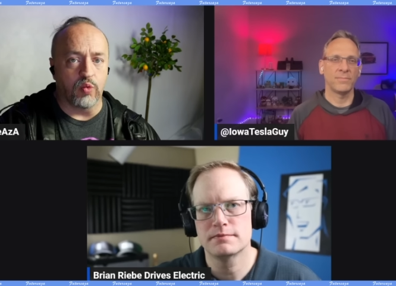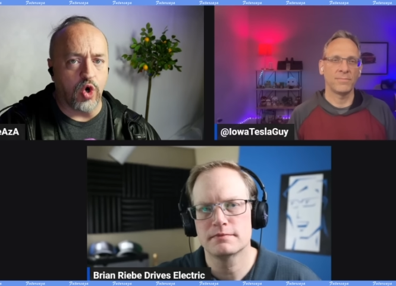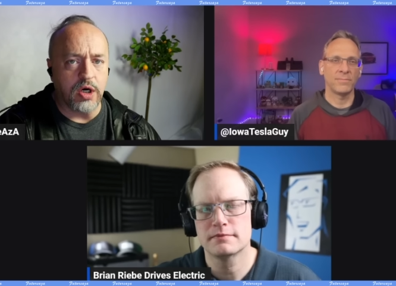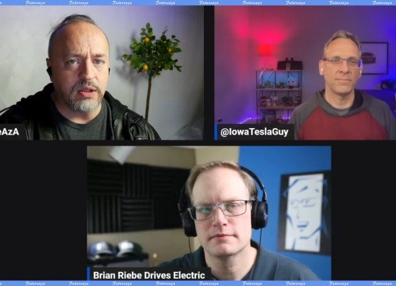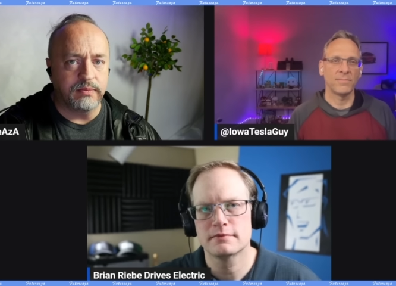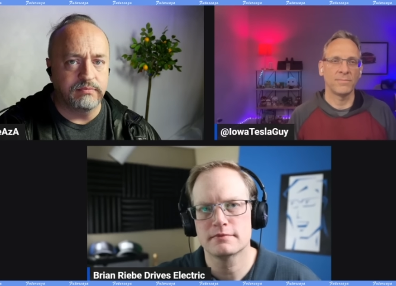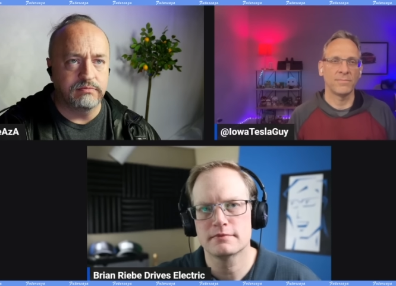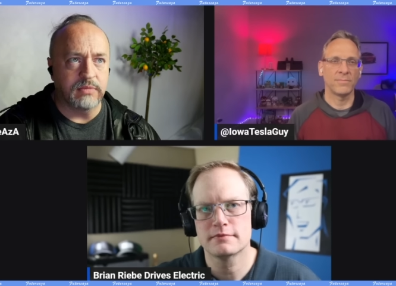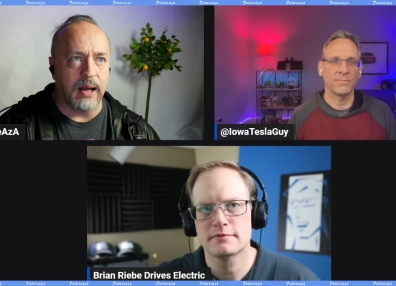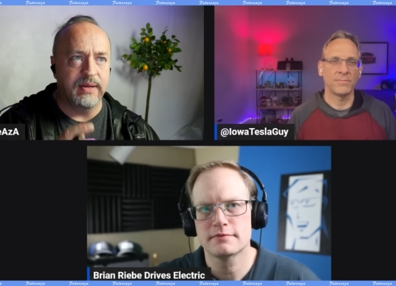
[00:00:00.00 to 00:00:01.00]
Speaker 1: work?
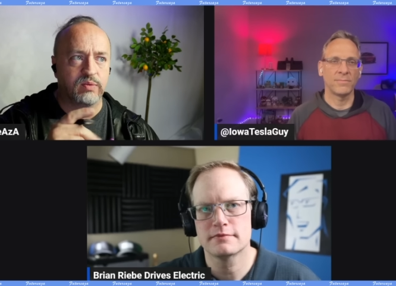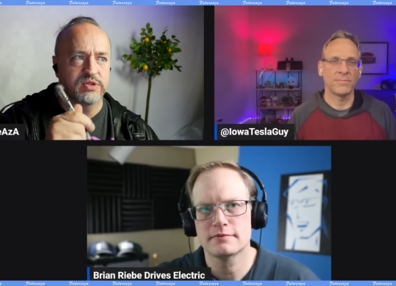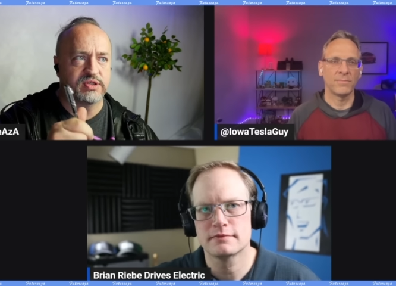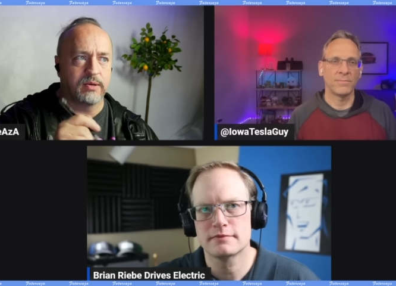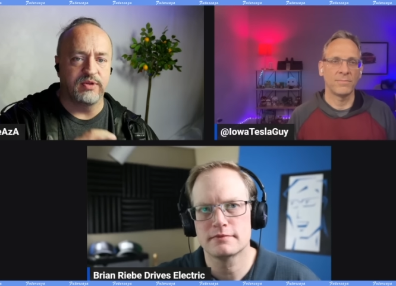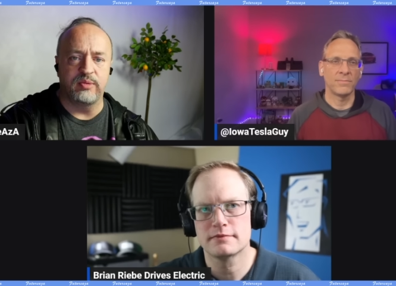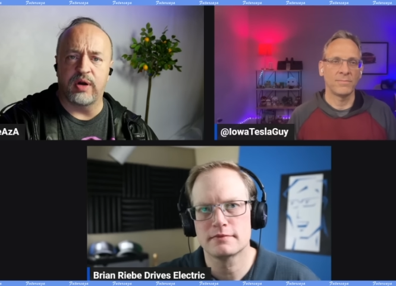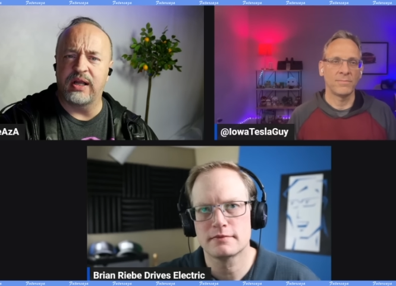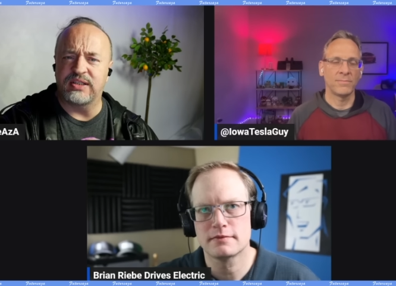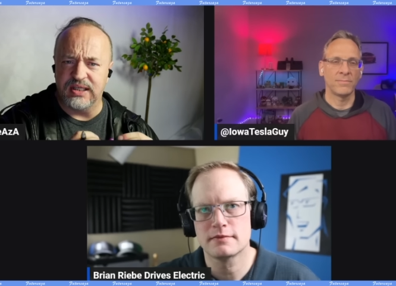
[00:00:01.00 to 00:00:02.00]
I mean, we'll start with you,
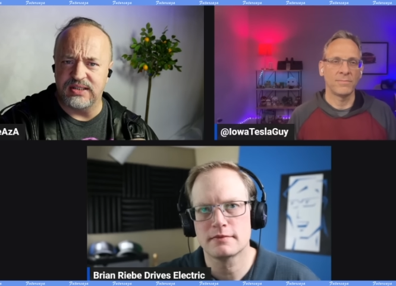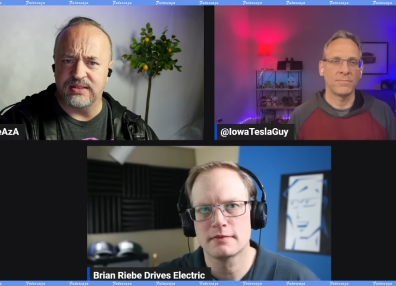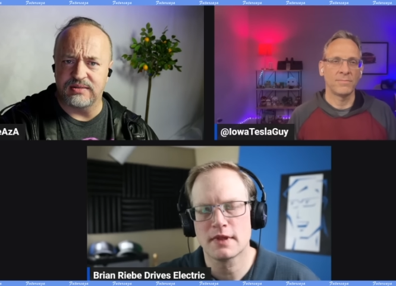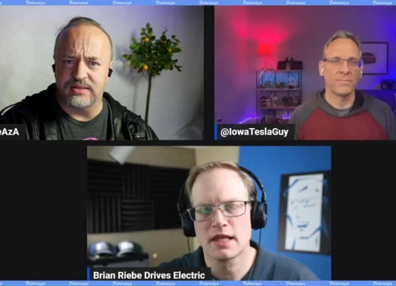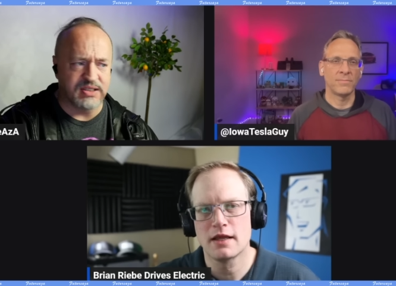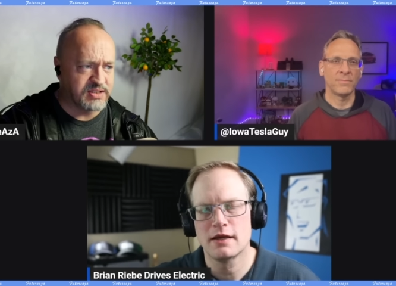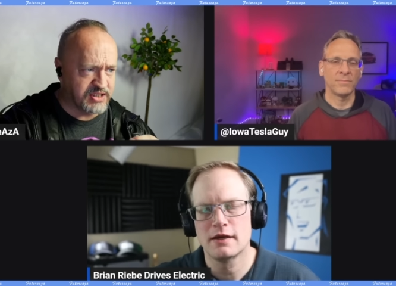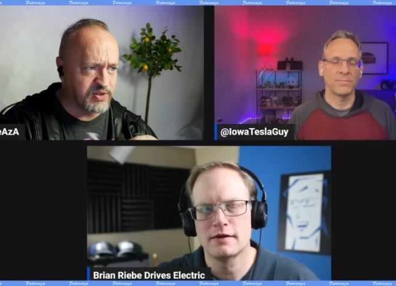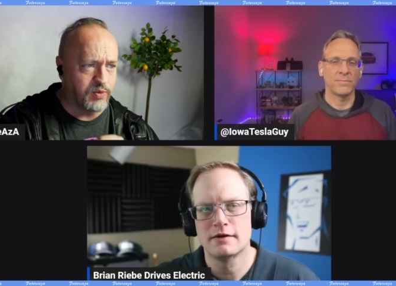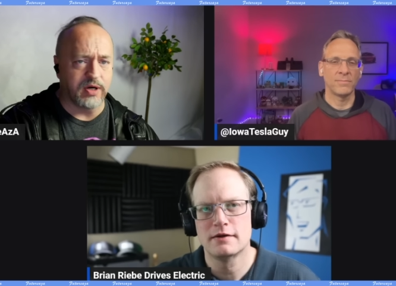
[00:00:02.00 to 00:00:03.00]
Brian. Does do,
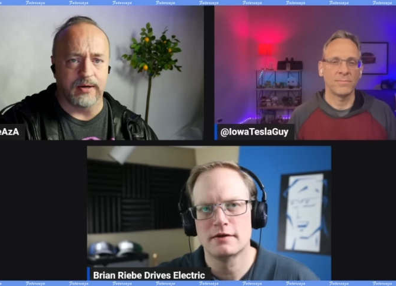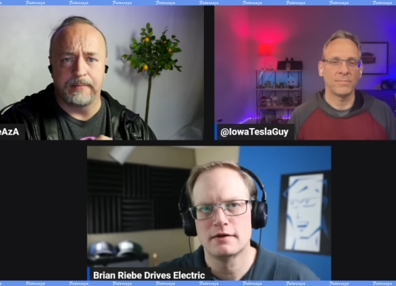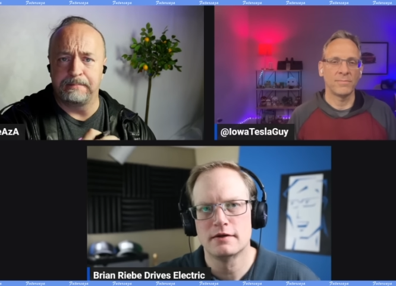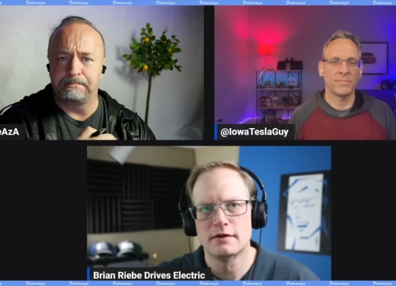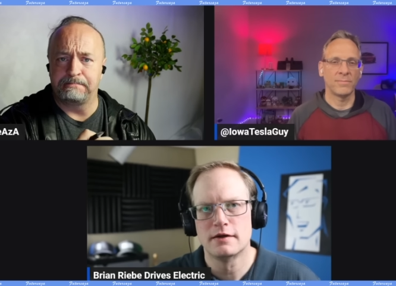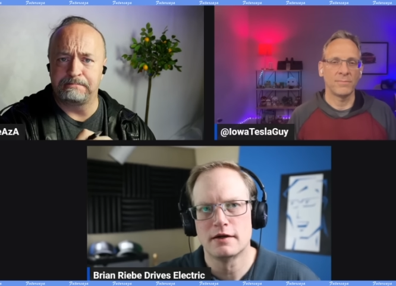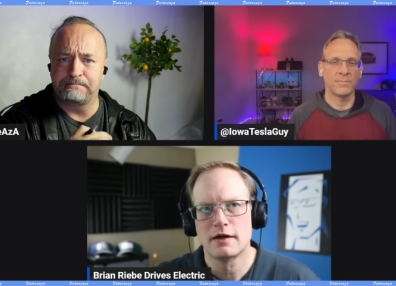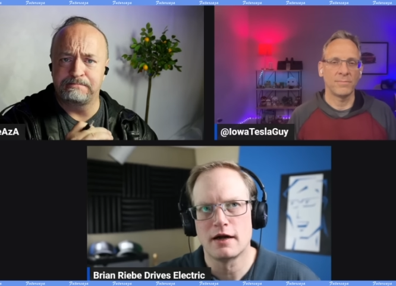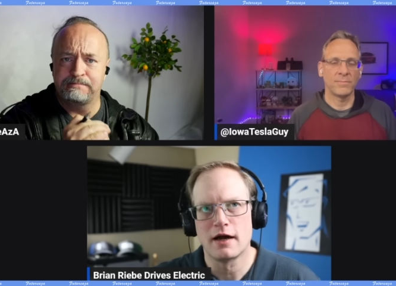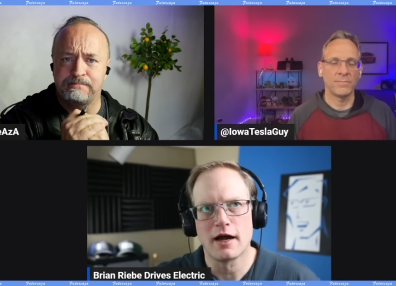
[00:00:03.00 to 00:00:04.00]
does it work?
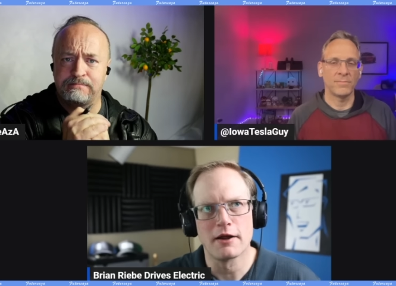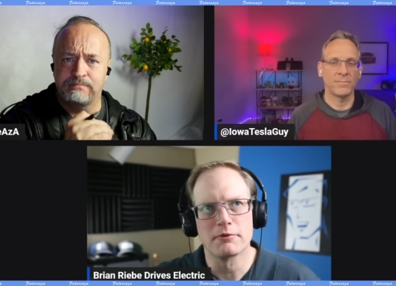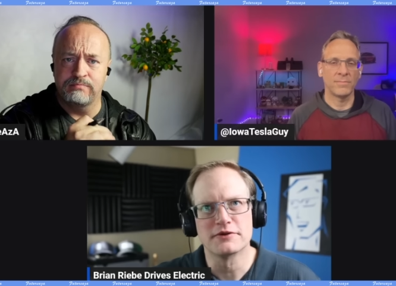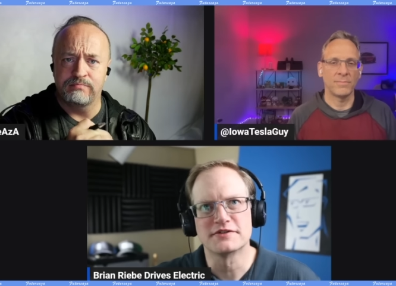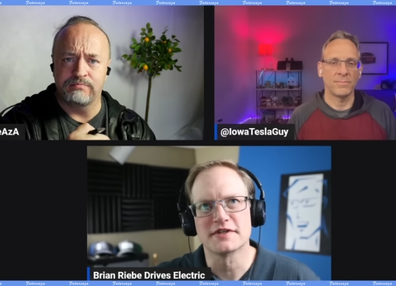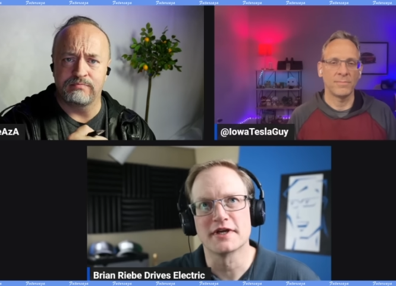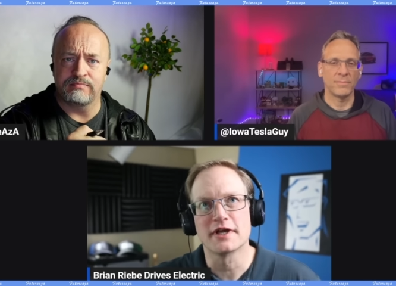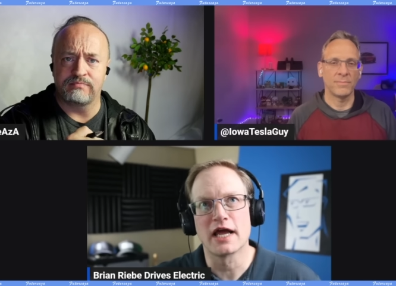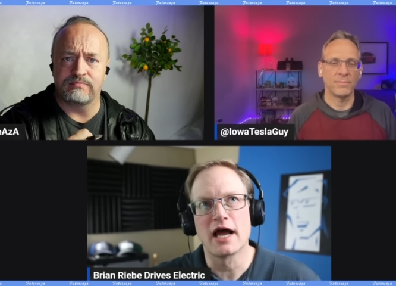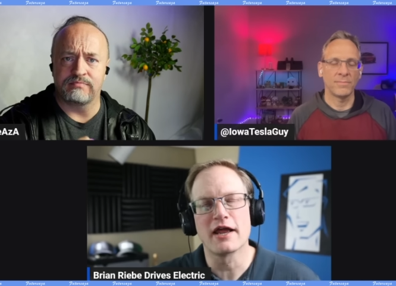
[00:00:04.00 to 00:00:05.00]
Speaker 2: I would
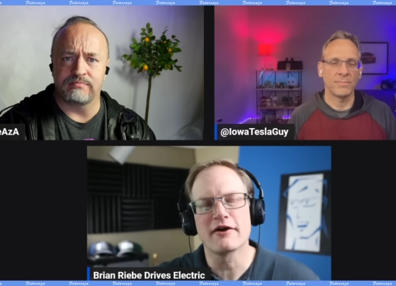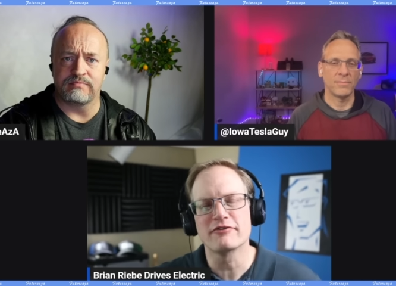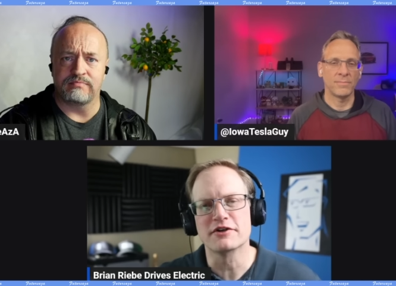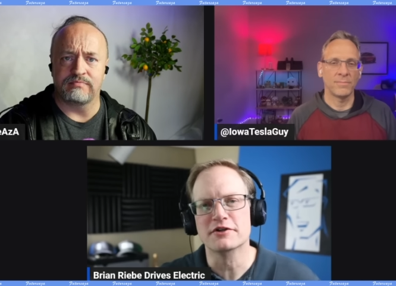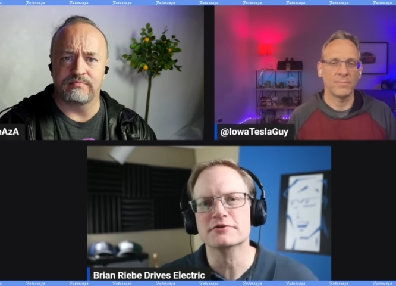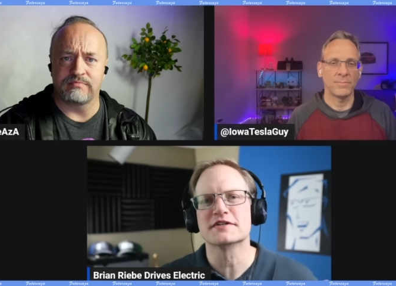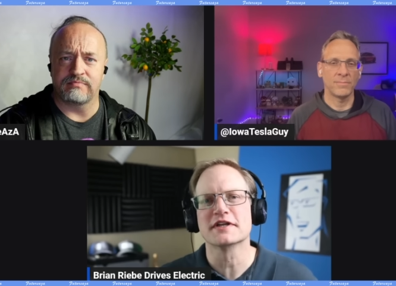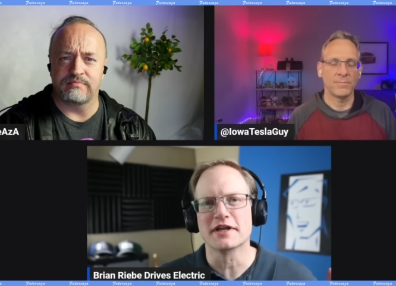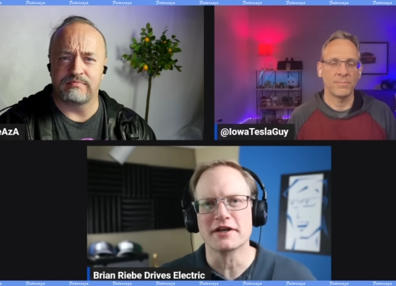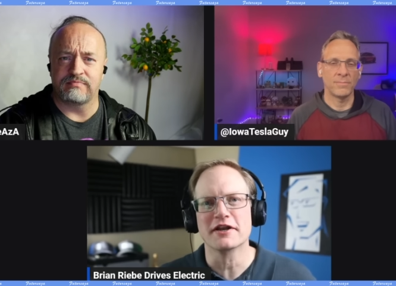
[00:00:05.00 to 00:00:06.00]
say I haven't
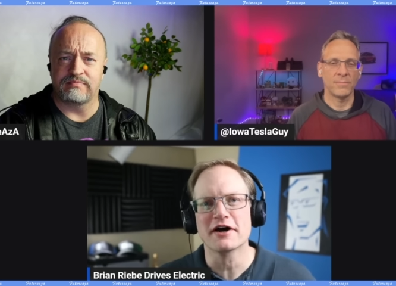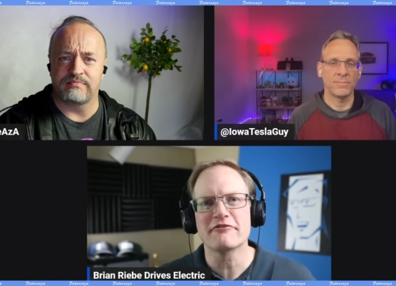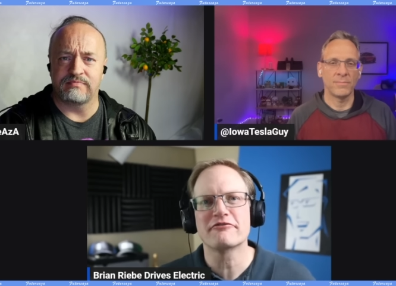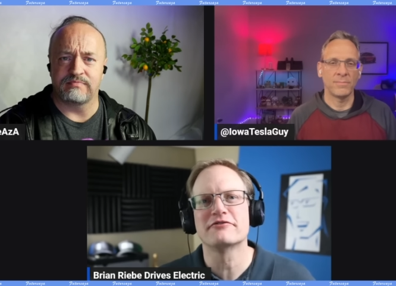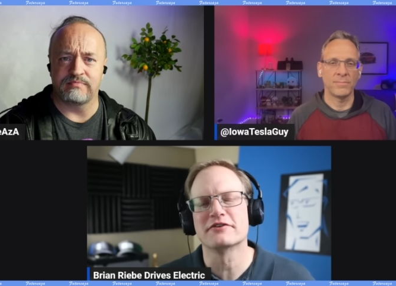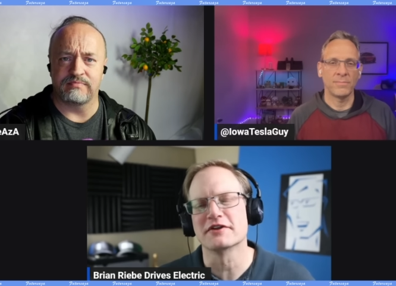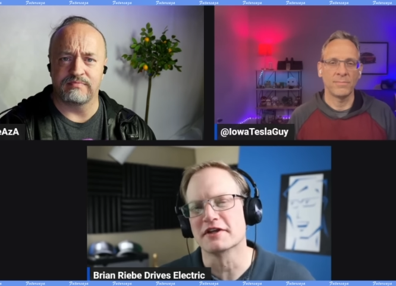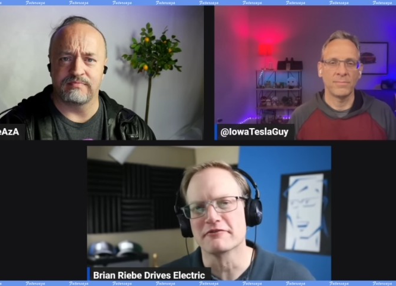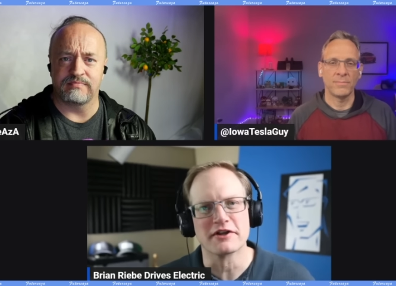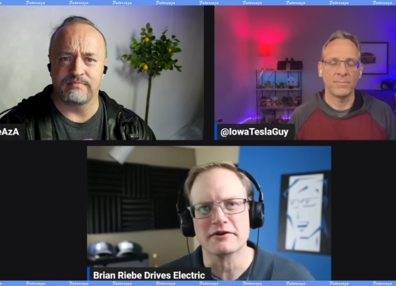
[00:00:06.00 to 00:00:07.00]
used it enough
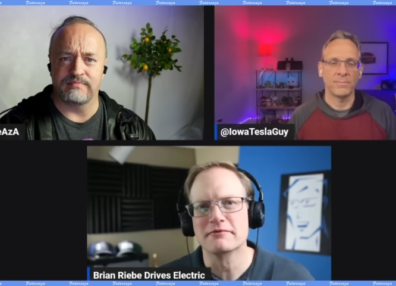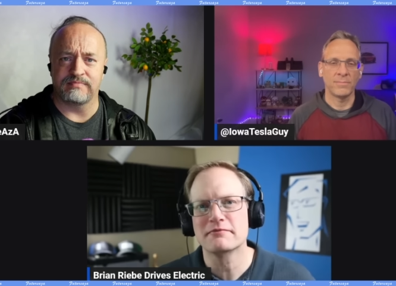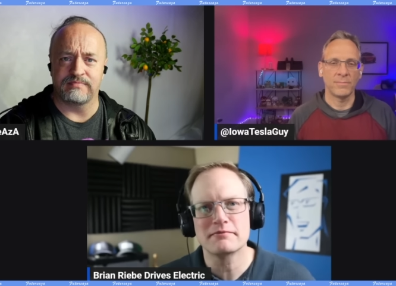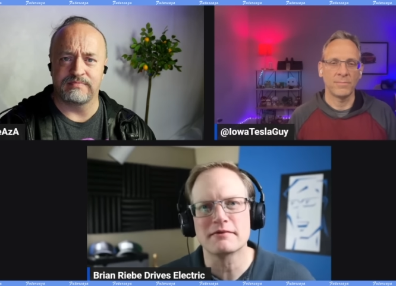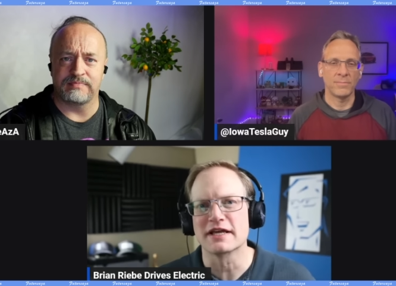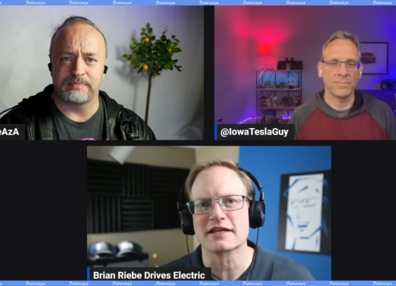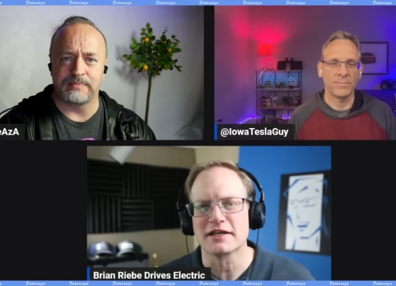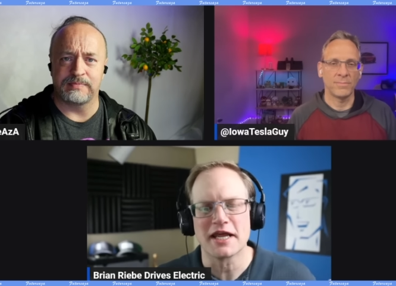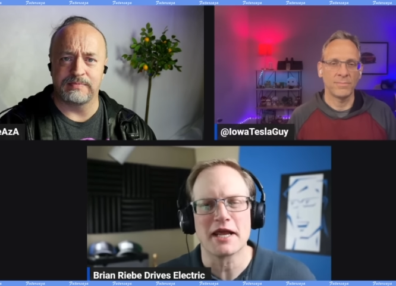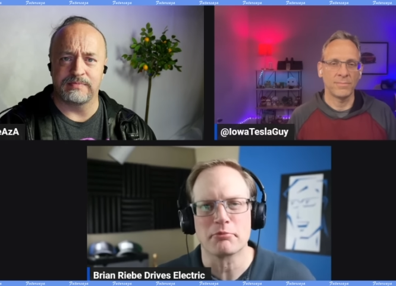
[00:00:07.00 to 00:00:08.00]
to give it
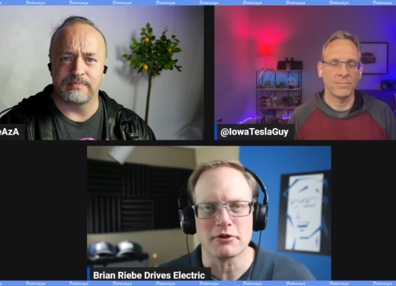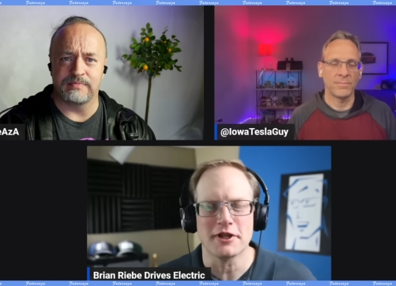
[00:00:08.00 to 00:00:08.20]
like an A